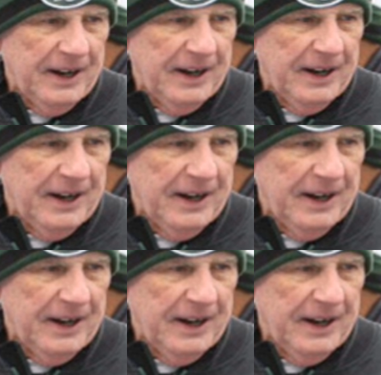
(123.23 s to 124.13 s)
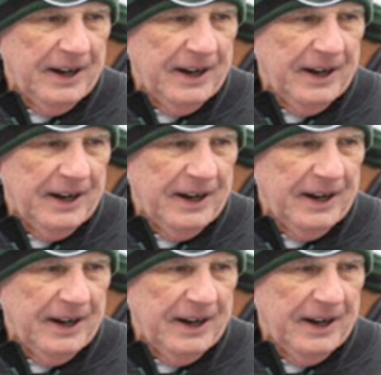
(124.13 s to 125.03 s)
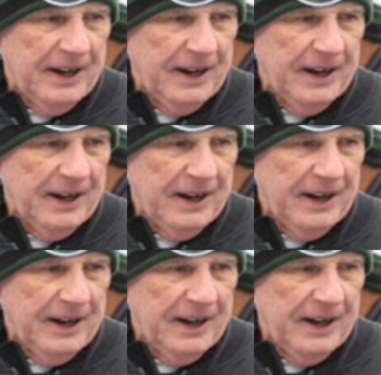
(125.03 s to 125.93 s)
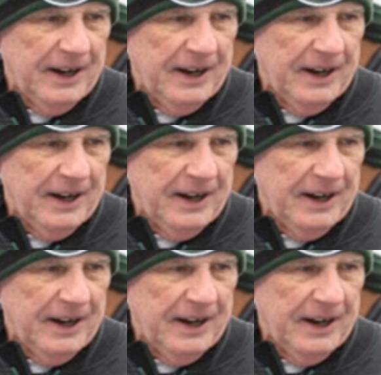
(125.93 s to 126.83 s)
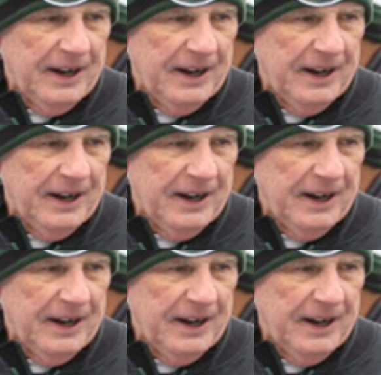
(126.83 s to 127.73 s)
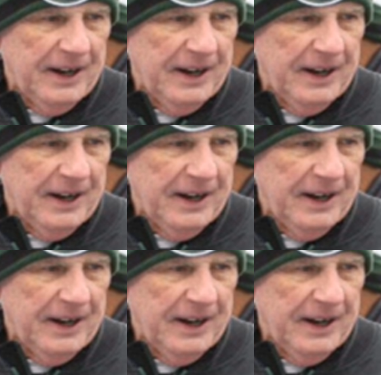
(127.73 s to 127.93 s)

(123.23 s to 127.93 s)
[no speech]